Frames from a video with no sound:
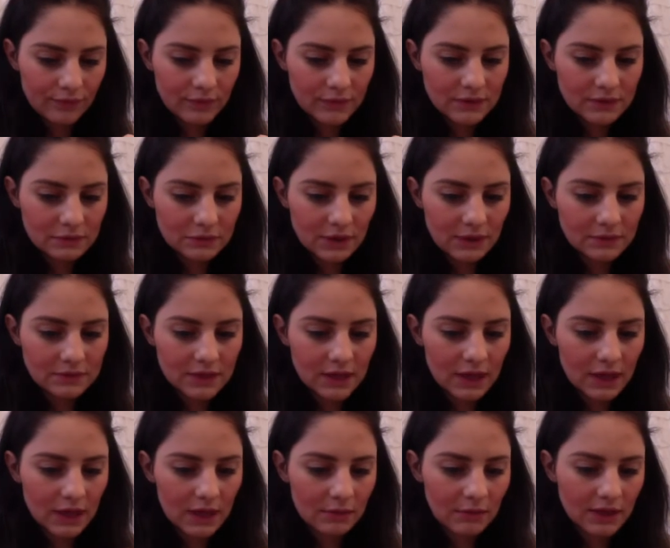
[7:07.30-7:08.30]
Sometimes I
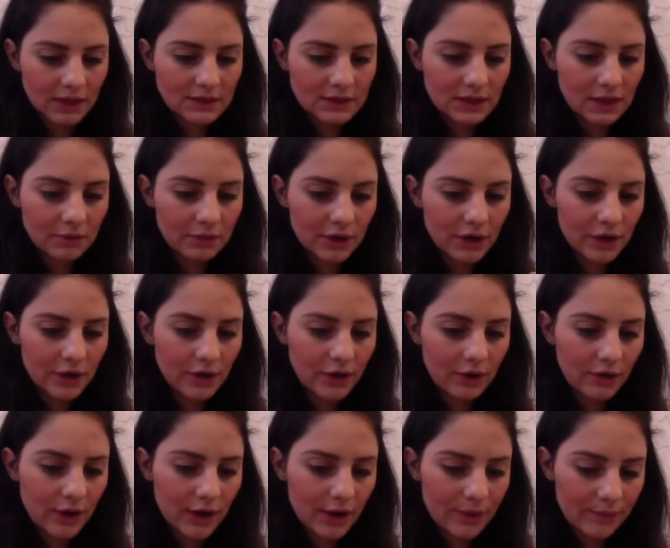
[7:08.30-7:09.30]
get it mixed up here.
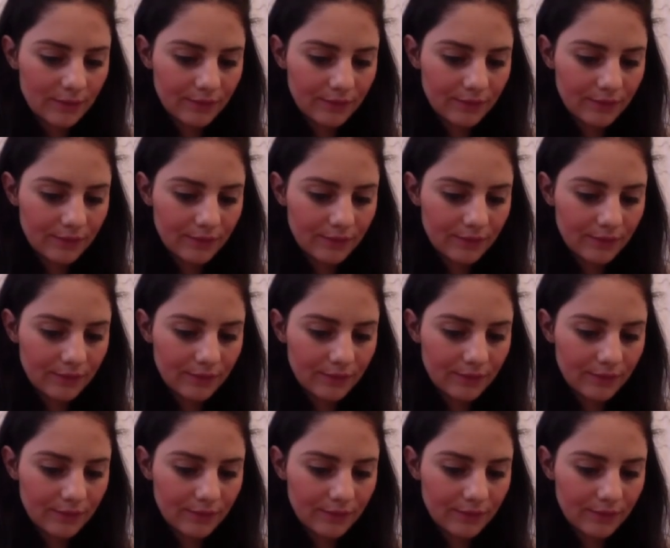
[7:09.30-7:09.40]
Okay.